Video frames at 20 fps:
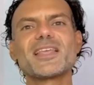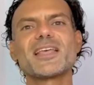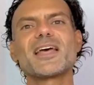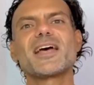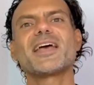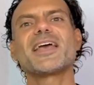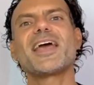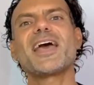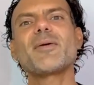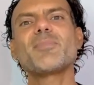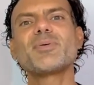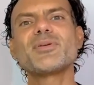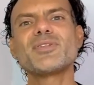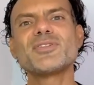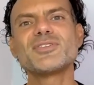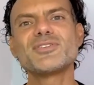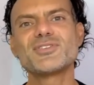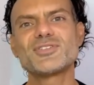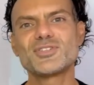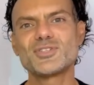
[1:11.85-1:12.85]
I
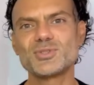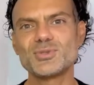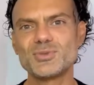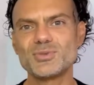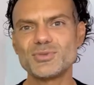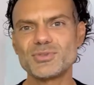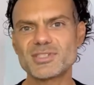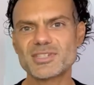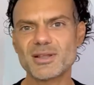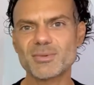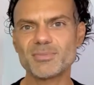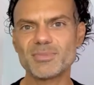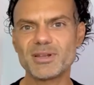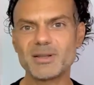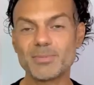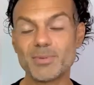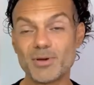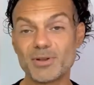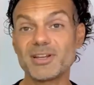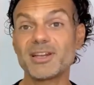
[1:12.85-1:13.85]
happened to stumble
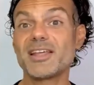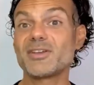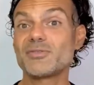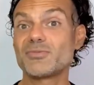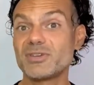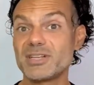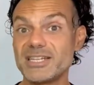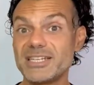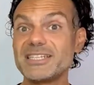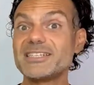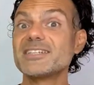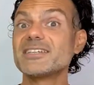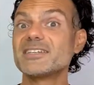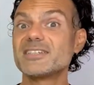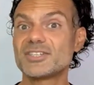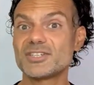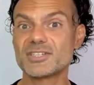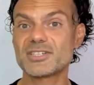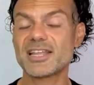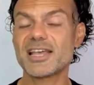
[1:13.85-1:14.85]
upon, and I really did
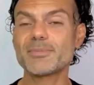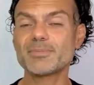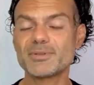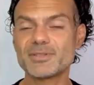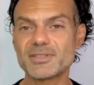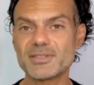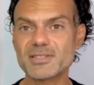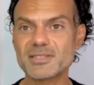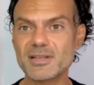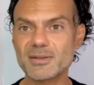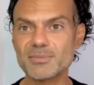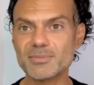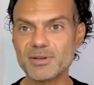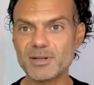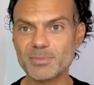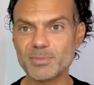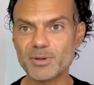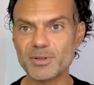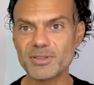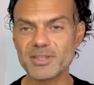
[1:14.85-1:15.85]
just happen to stumble
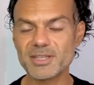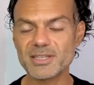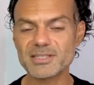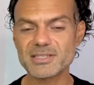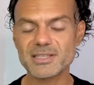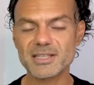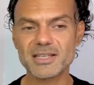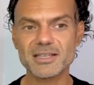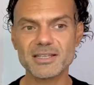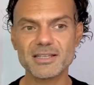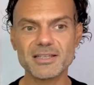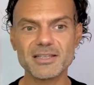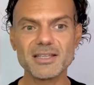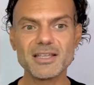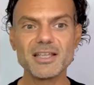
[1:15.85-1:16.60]
upon this uh,